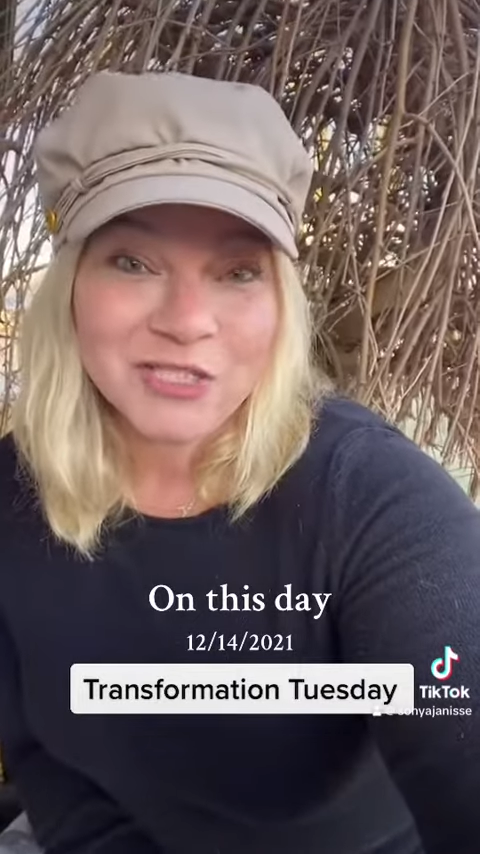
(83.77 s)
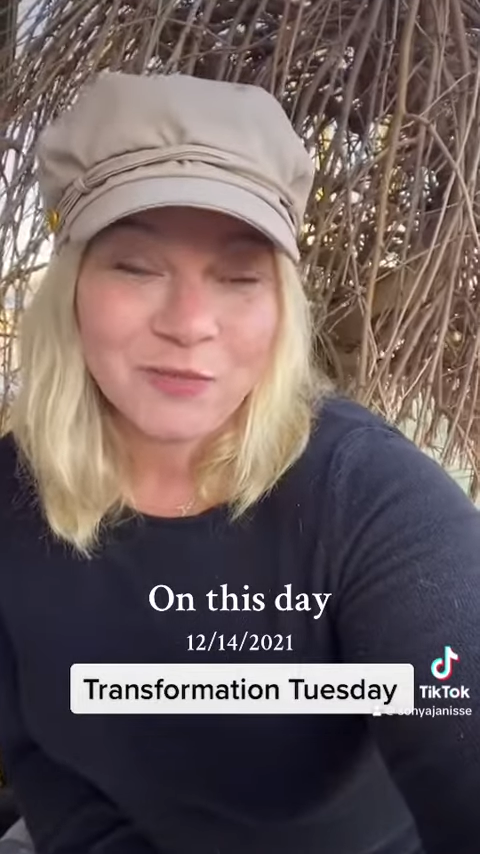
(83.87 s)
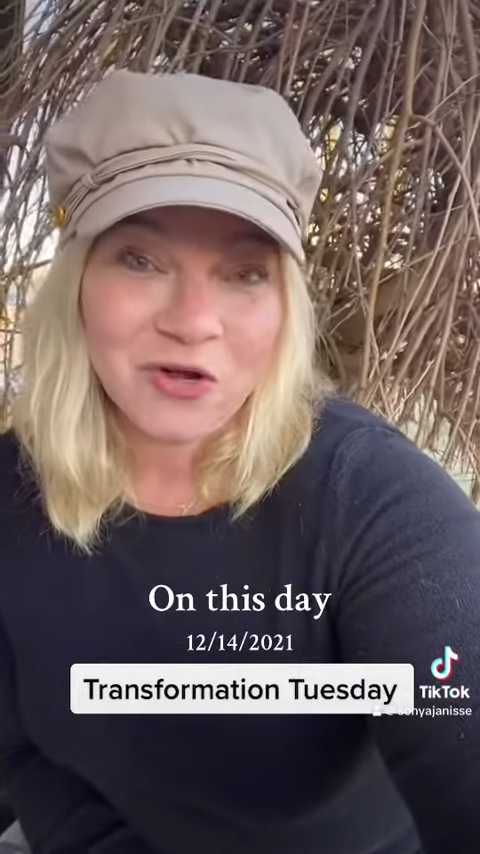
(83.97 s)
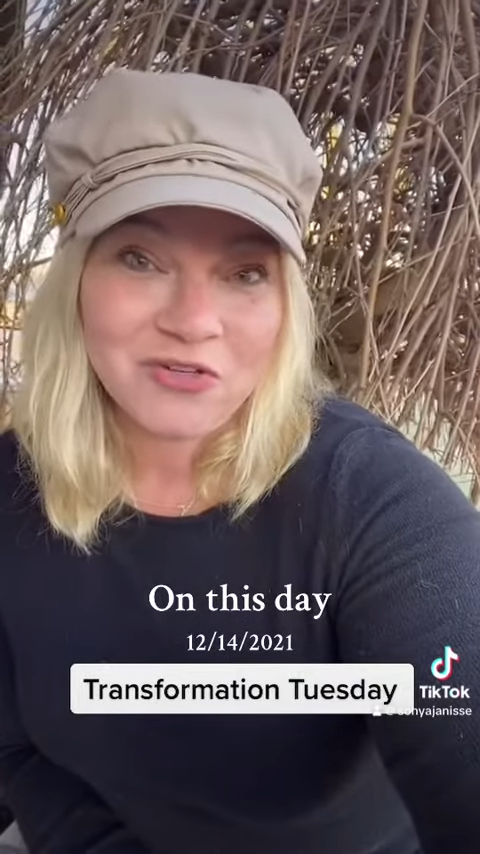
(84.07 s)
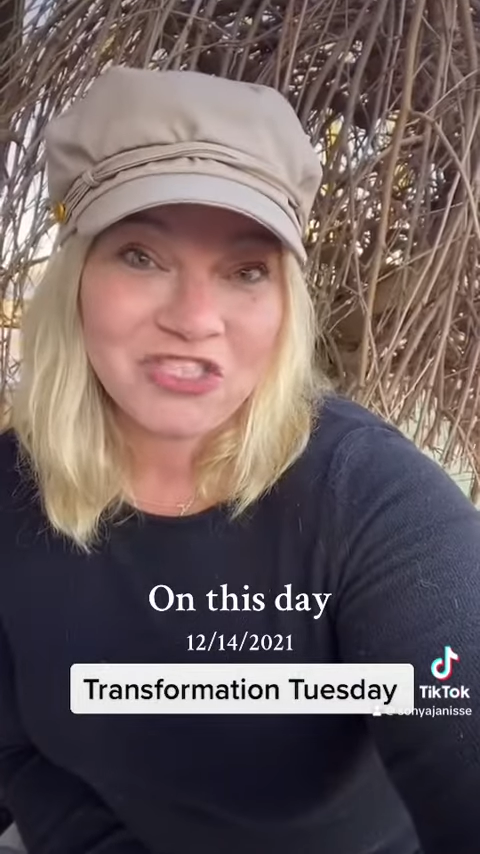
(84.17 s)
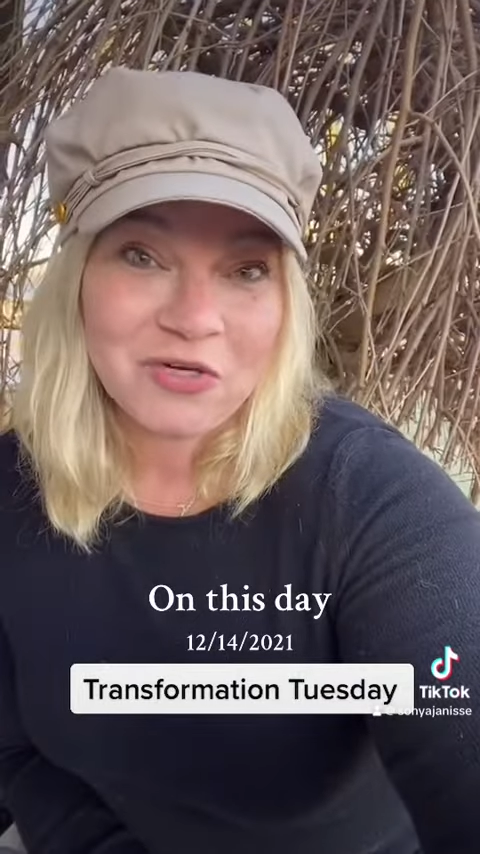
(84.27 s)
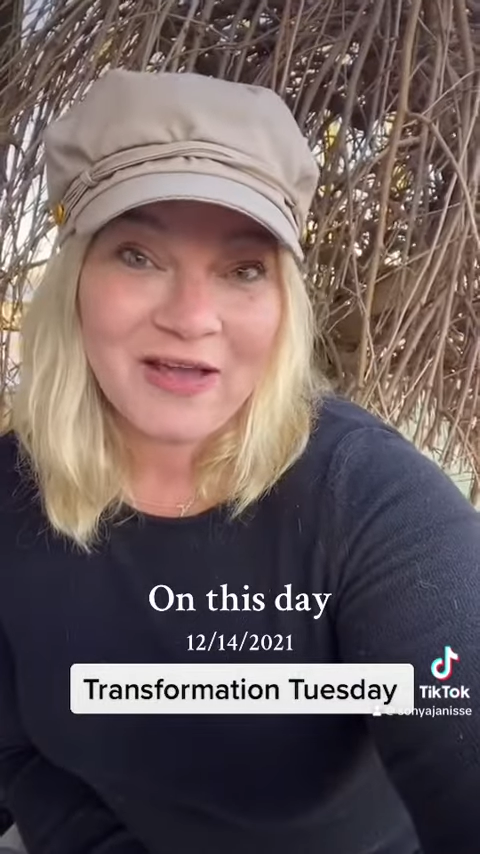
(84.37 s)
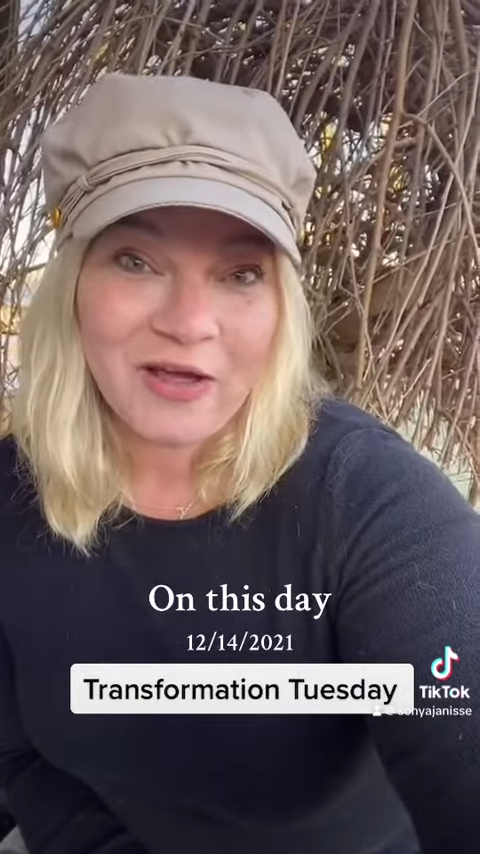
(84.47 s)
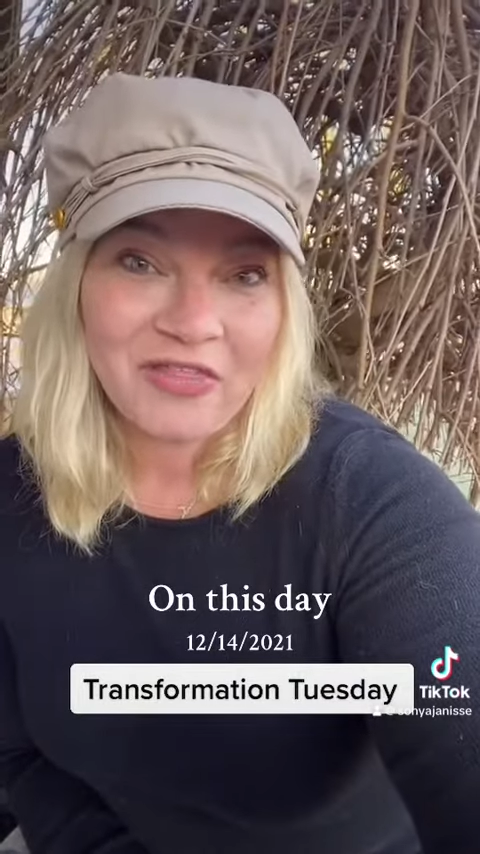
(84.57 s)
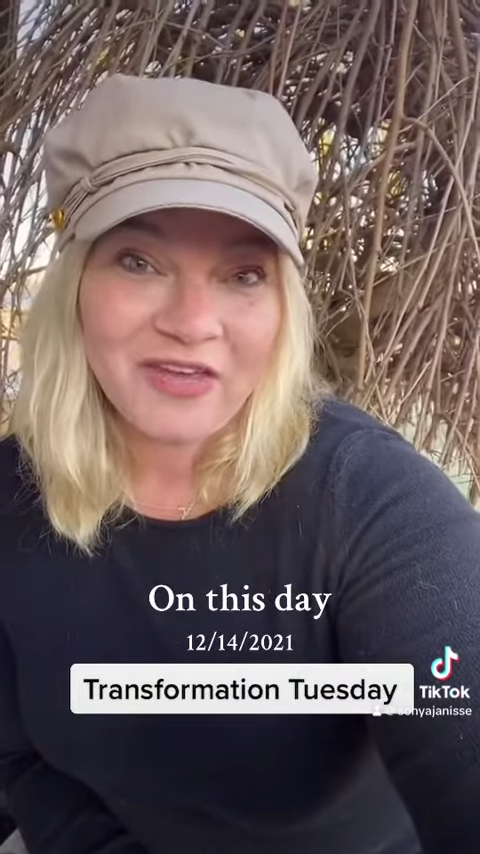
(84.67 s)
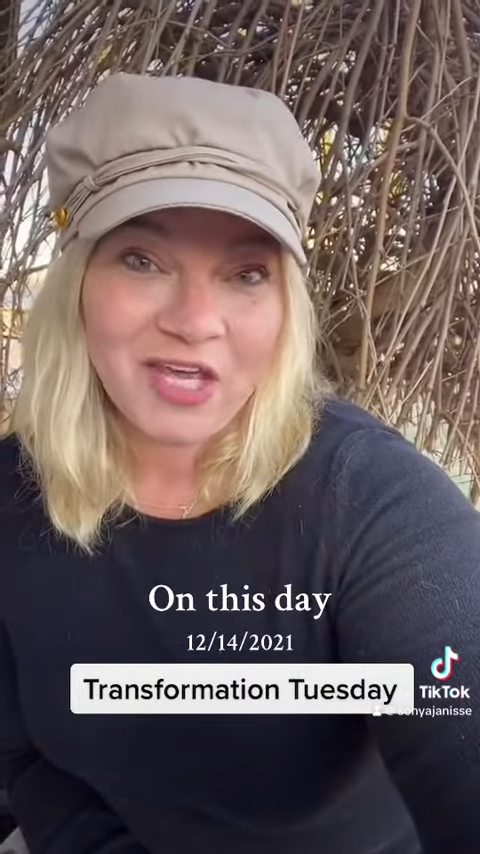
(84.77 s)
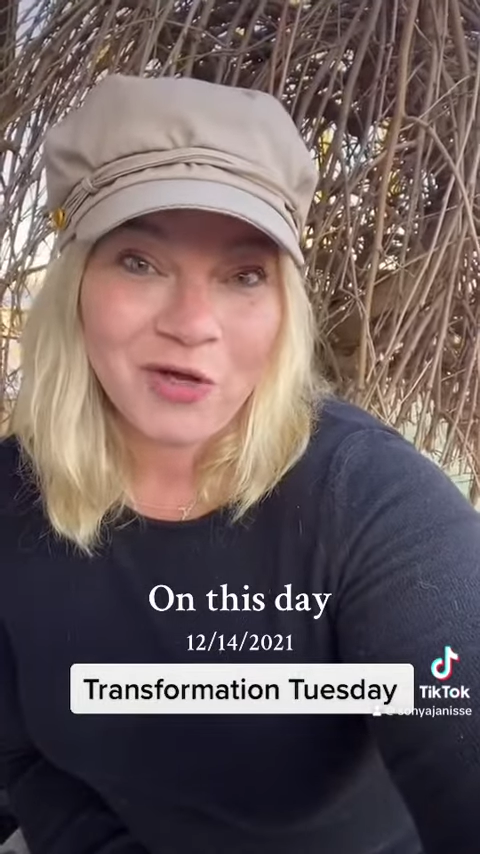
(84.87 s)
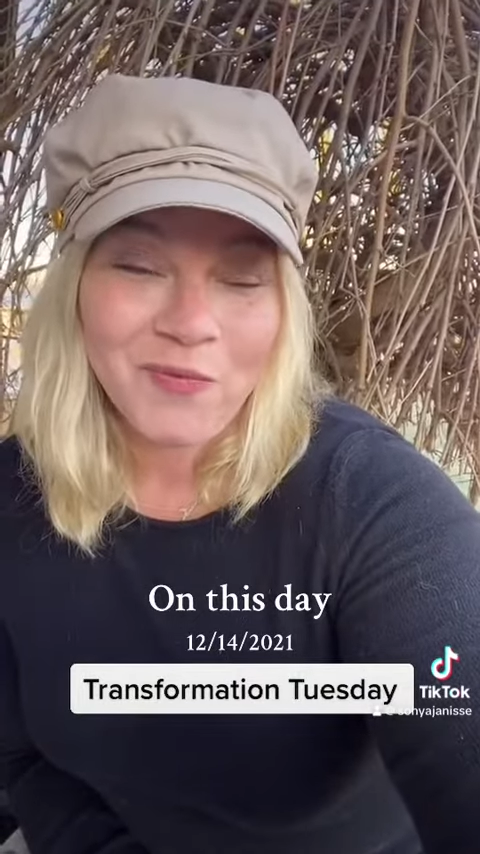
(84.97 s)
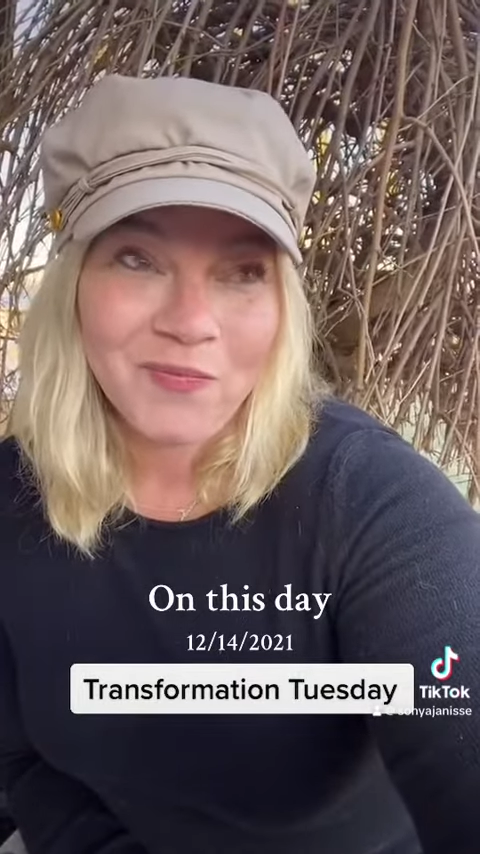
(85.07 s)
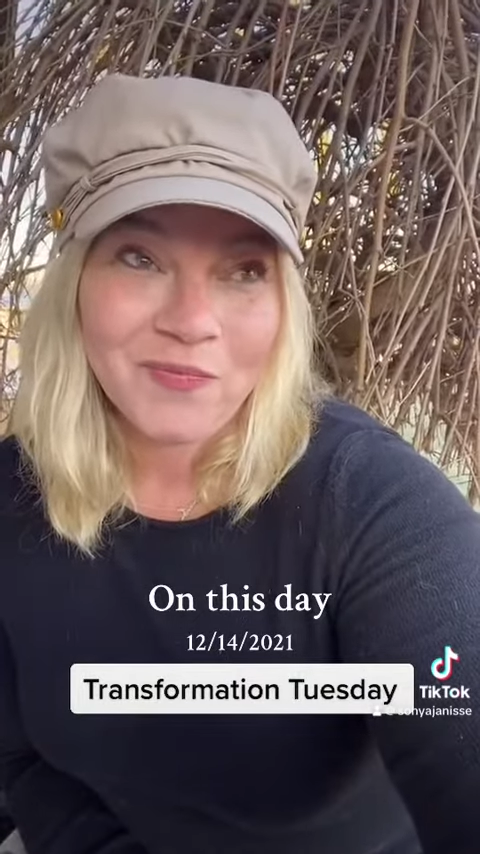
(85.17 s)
Approach to a Healthy You.